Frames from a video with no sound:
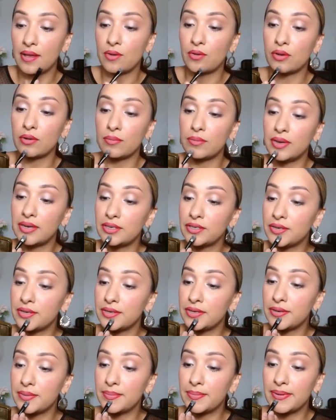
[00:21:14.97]
Want to make sure
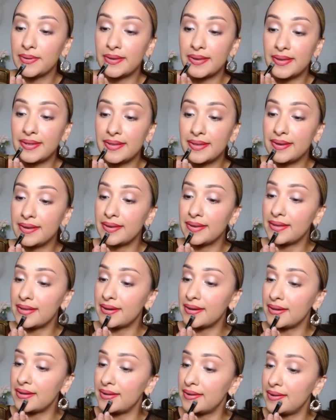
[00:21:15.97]
to blend
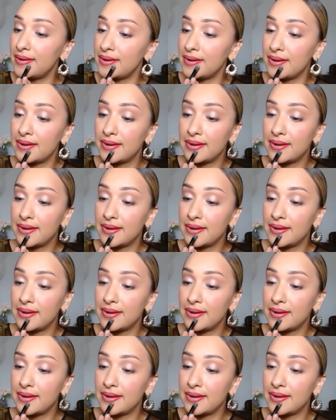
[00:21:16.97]
that out.